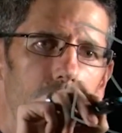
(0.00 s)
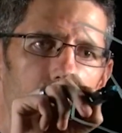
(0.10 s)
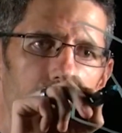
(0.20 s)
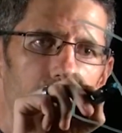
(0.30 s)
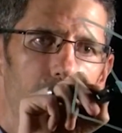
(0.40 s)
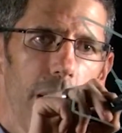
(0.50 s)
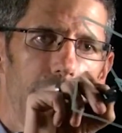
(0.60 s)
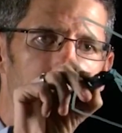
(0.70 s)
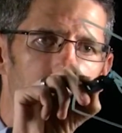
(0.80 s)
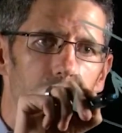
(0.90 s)
to click on a
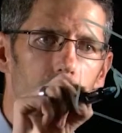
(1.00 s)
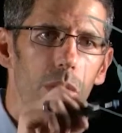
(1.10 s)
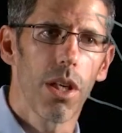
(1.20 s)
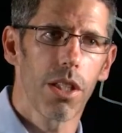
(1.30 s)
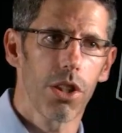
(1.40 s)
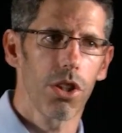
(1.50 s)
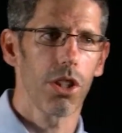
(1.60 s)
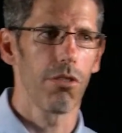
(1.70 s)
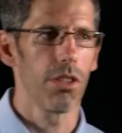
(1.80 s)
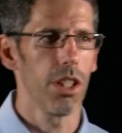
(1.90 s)
macro or other
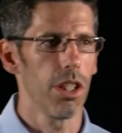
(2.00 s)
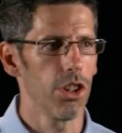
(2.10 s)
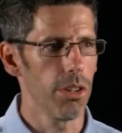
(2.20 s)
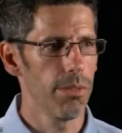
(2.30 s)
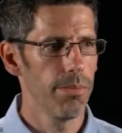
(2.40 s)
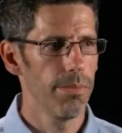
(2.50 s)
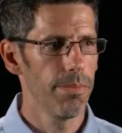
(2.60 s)
security issue.